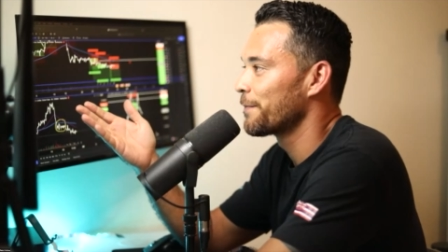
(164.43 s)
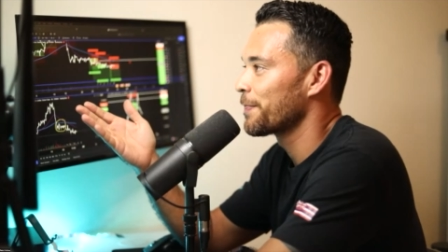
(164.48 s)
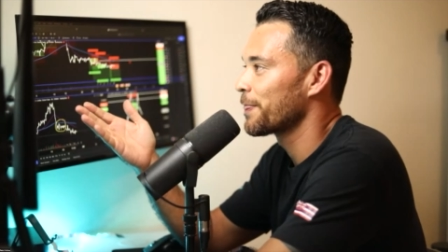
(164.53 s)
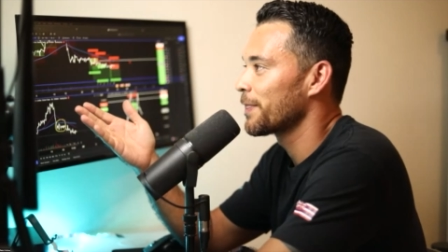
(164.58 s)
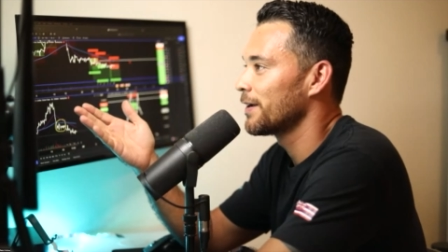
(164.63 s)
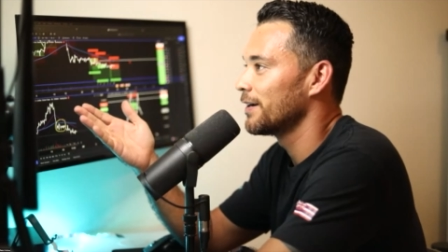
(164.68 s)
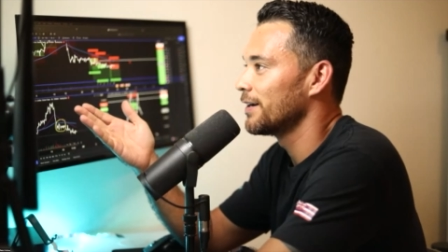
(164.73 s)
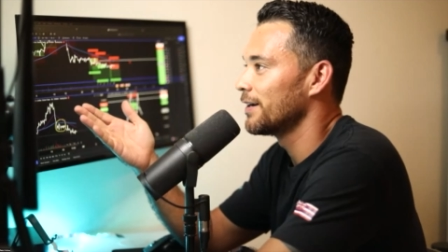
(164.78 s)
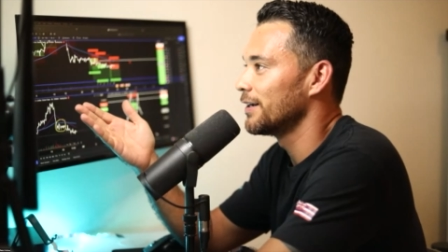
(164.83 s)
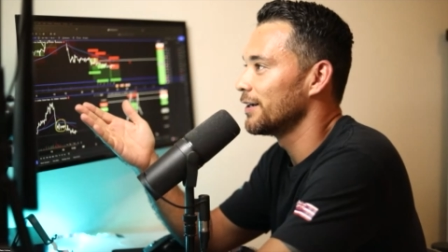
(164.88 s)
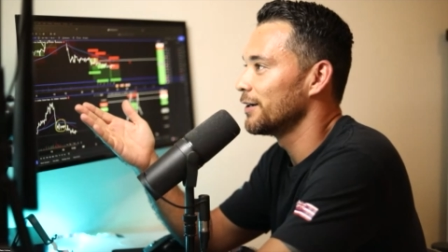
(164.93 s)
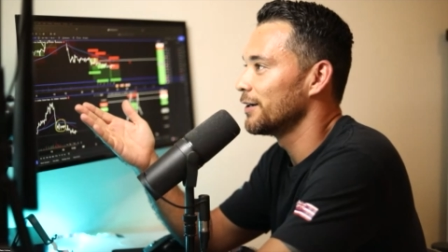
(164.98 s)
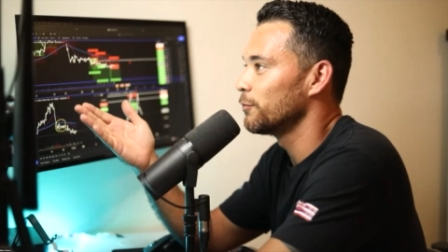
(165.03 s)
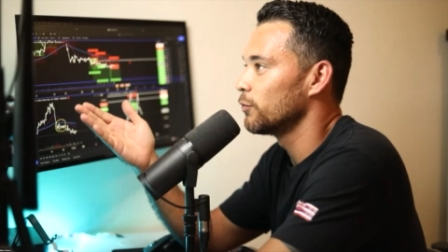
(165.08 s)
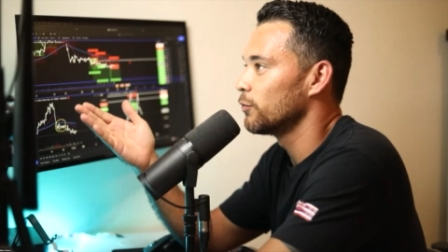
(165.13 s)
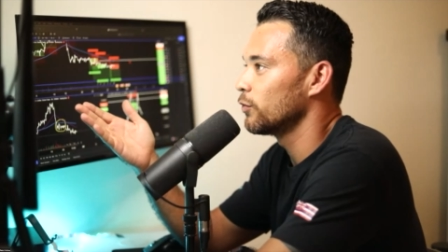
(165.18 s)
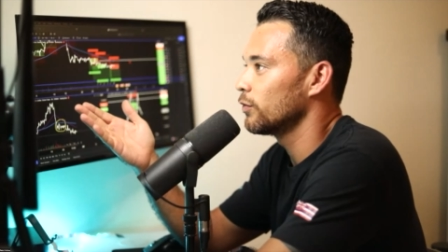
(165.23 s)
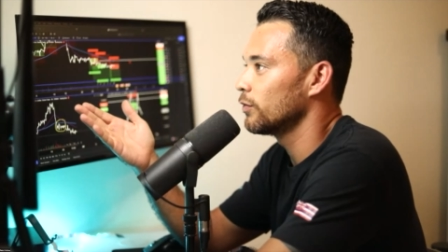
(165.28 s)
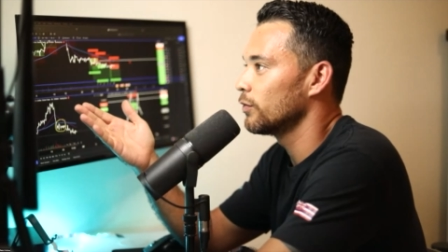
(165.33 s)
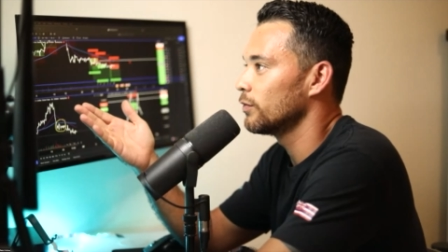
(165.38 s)
um
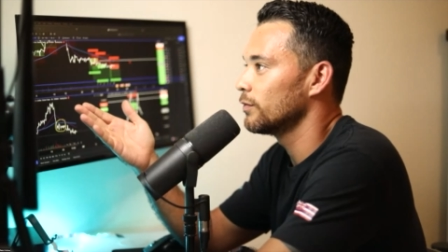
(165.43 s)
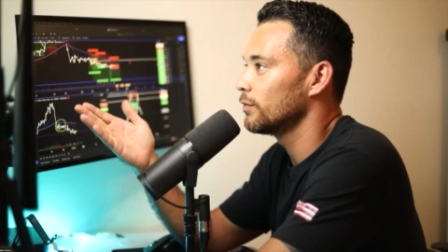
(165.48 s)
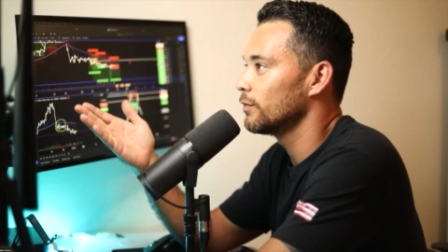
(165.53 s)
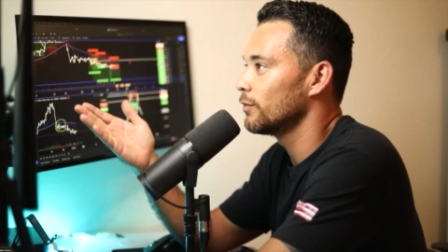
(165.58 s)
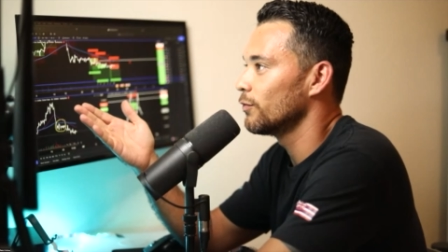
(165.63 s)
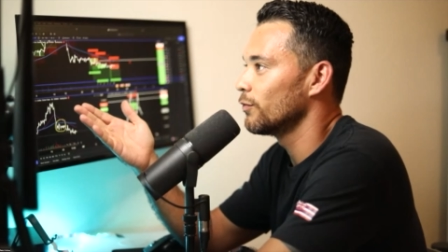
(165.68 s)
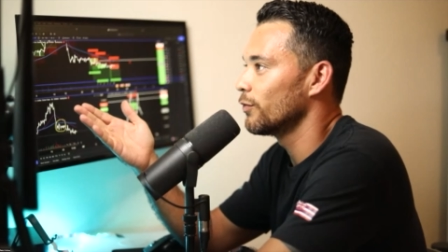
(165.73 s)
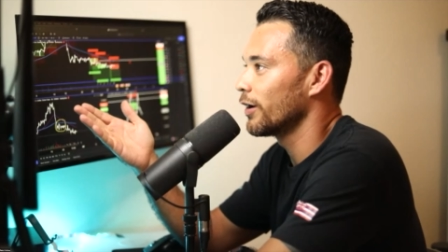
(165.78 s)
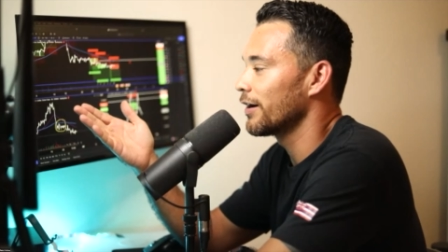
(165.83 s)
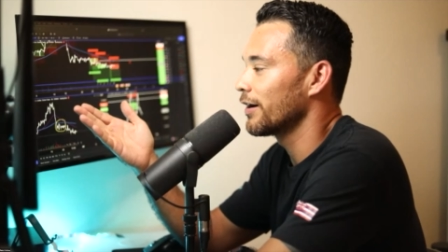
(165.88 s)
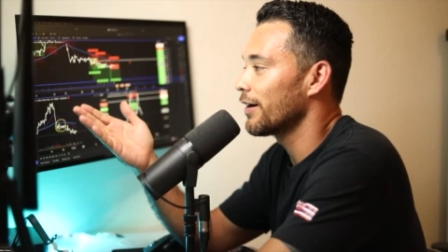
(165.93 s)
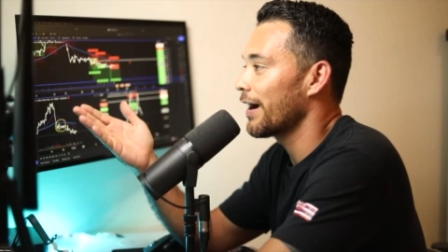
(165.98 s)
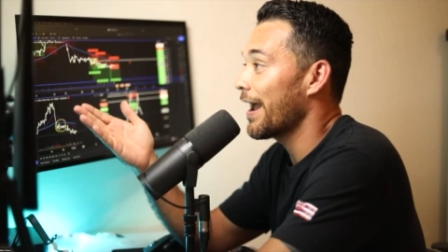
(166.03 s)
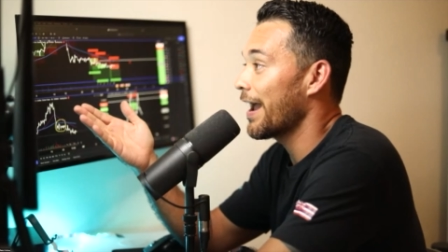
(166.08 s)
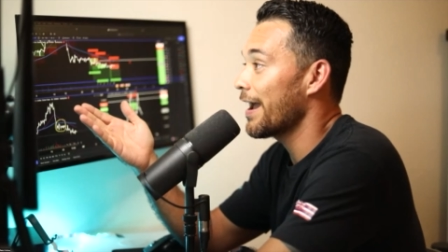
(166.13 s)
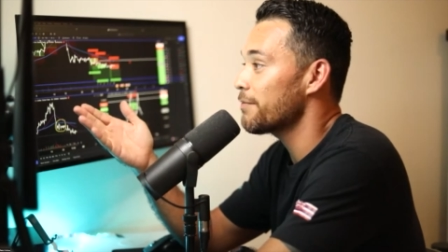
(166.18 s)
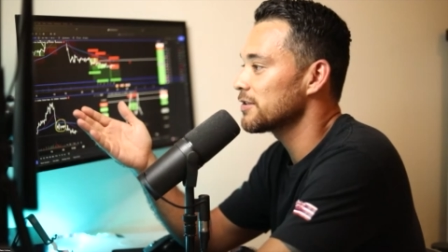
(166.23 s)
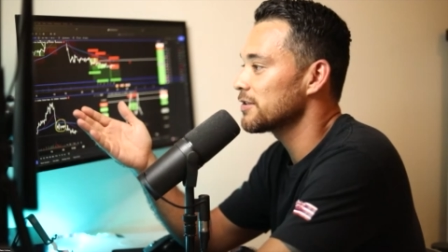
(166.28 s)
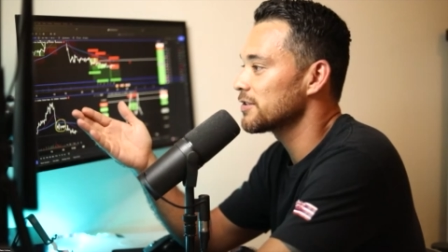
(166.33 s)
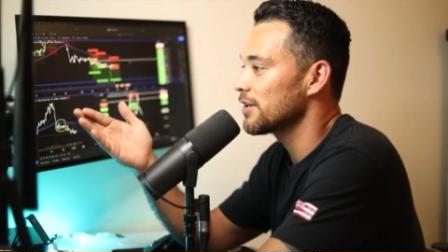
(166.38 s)
where
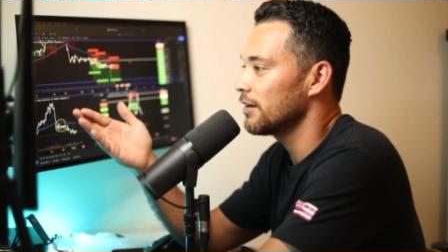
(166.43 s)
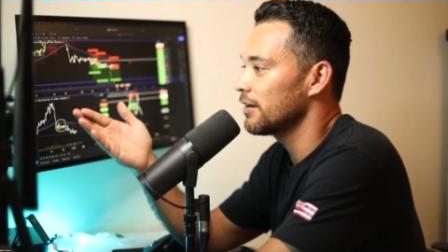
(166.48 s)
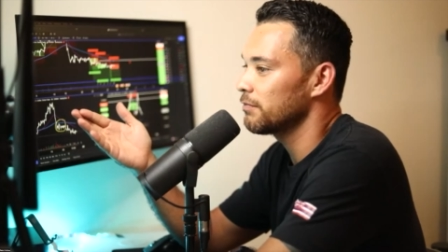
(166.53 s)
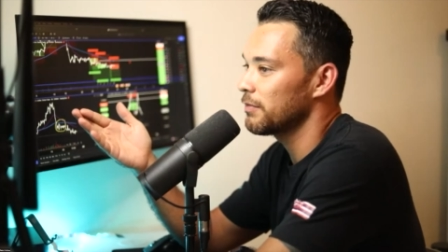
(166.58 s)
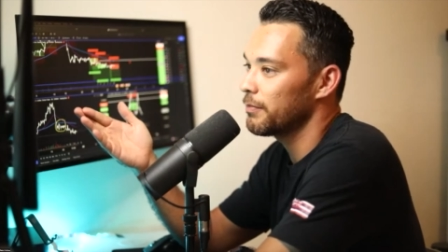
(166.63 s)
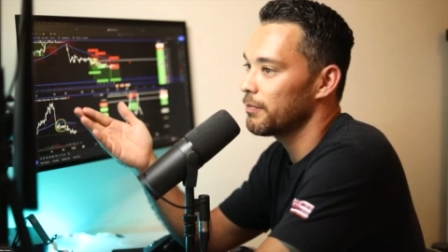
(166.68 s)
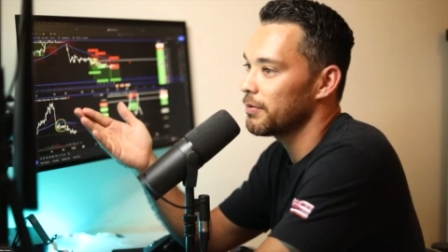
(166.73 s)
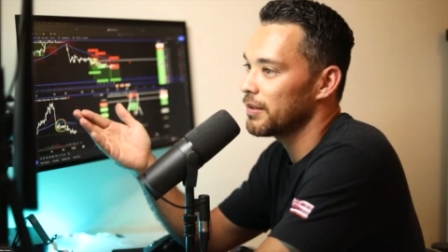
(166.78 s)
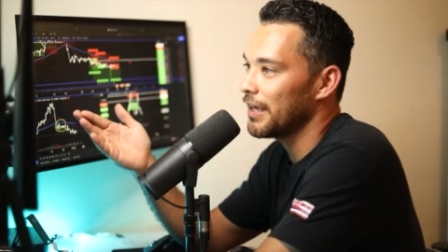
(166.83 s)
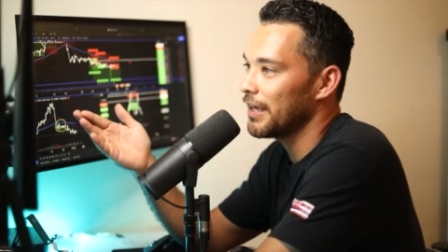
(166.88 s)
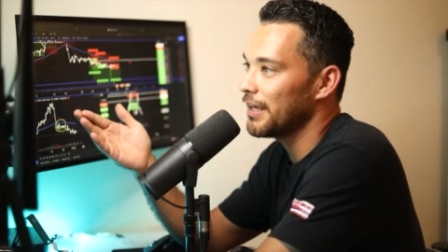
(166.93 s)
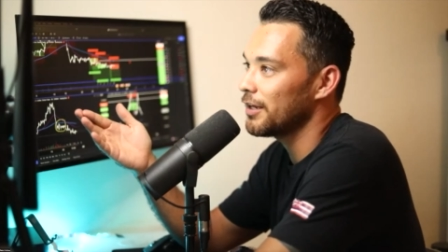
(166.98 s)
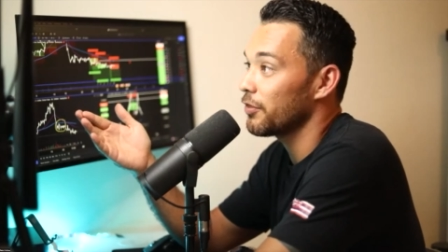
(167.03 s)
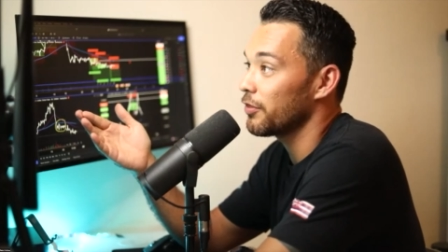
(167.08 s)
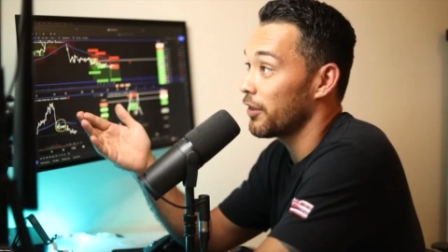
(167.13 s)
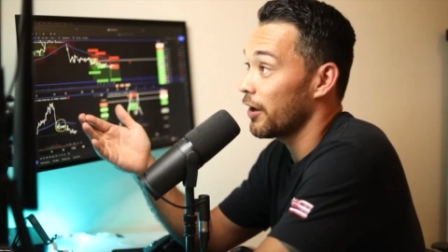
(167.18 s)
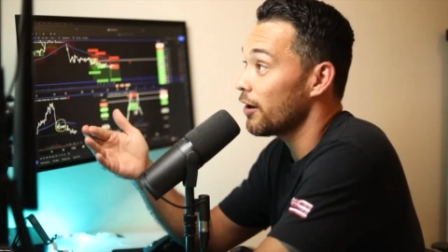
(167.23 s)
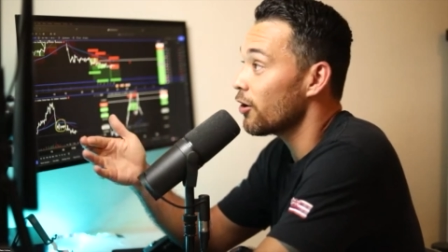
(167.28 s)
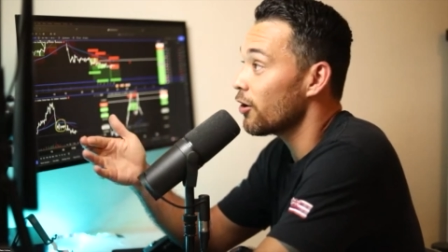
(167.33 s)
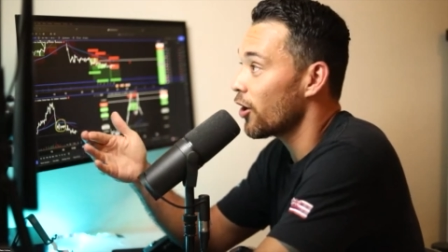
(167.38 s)
amazon maybe they
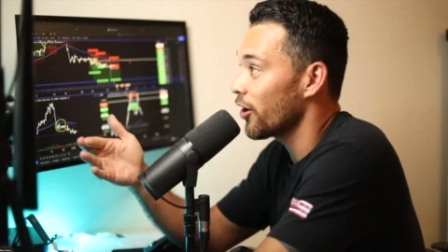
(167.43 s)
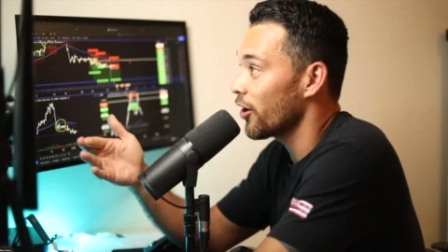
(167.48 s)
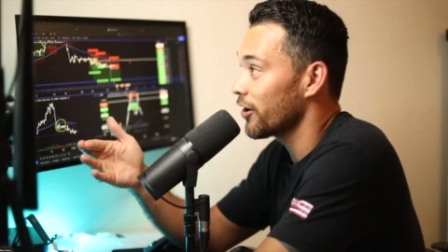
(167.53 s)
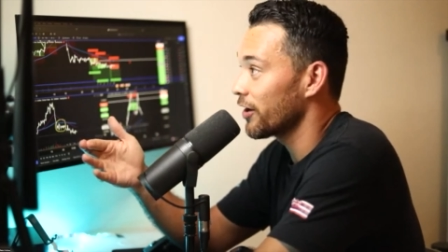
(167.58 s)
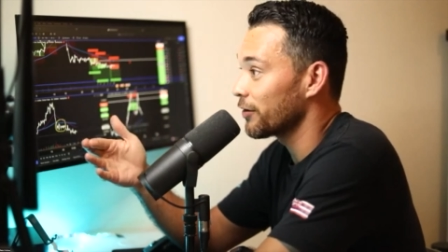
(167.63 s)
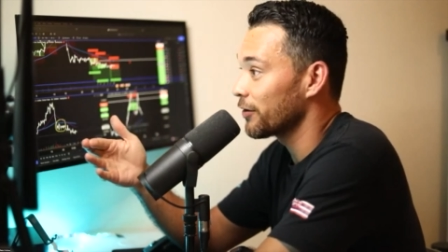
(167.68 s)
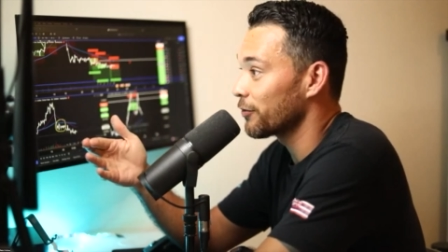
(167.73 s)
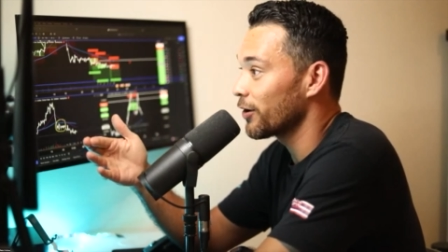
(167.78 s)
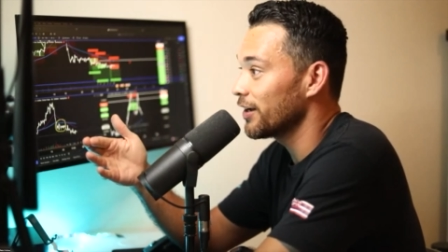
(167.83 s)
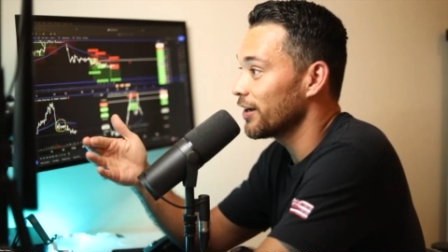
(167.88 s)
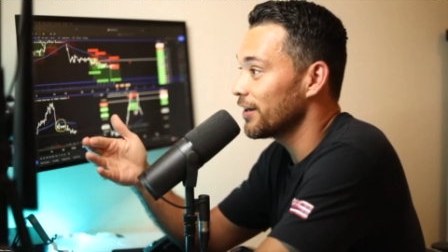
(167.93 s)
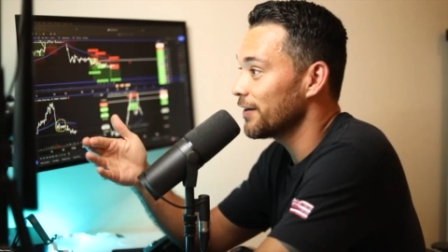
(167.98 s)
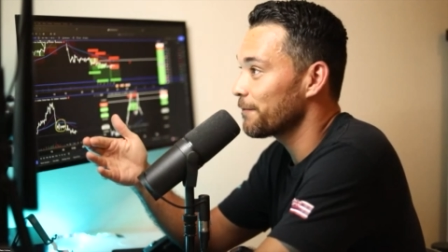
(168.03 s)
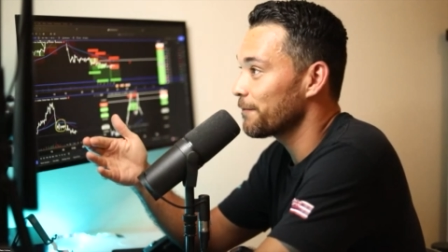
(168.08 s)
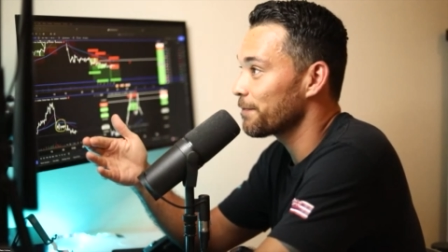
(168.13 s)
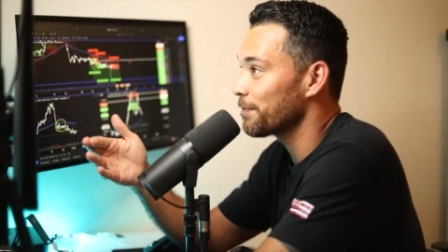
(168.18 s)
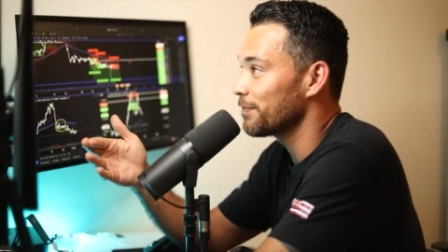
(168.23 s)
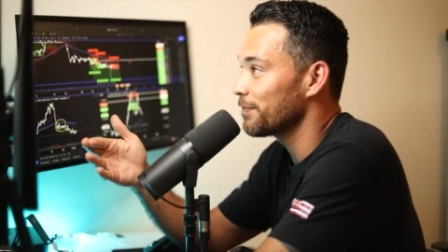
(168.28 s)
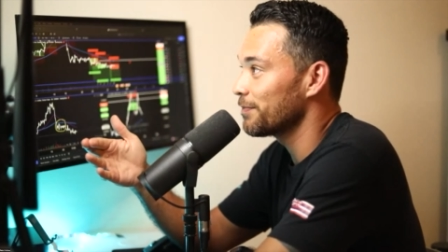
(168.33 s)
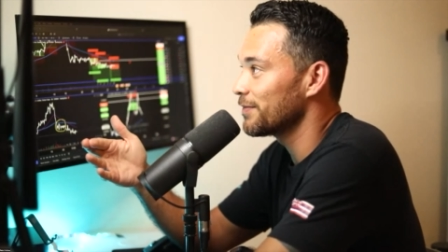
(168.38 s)
they're hurting right
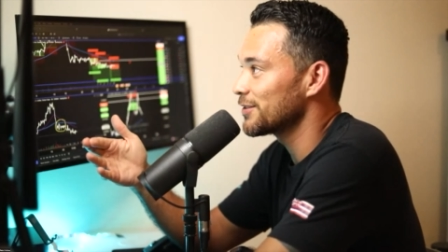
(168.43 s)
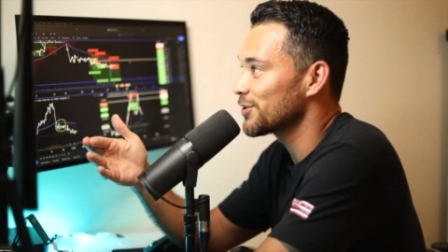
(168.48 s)
and mm,